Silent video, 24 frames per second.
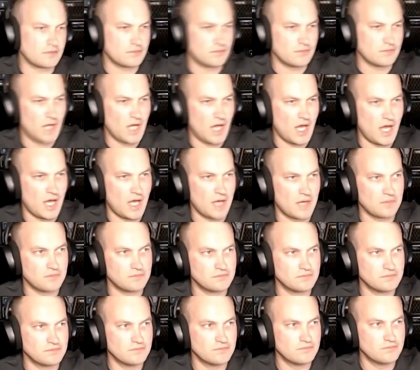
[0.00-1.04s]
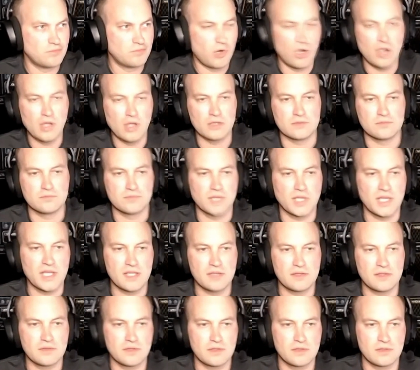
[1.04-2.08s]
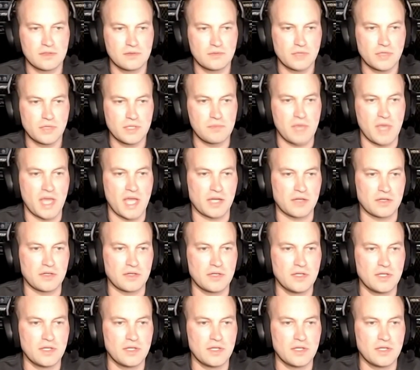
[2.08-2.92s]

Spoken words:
Paul playing the Rickenbacker,